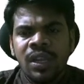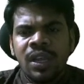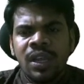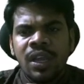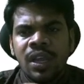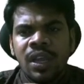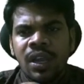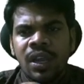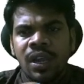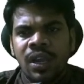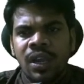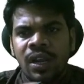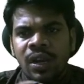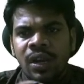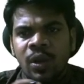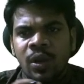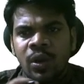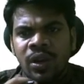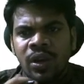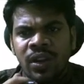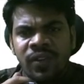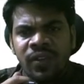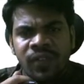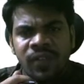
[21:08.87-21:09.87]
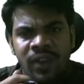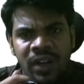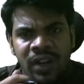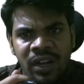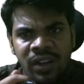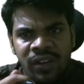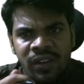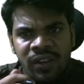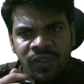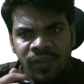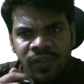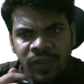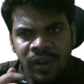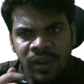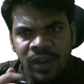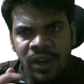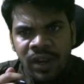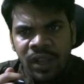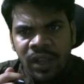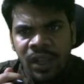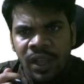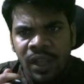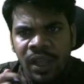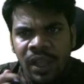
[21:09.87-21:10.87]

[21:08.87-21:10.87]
and you definitely feel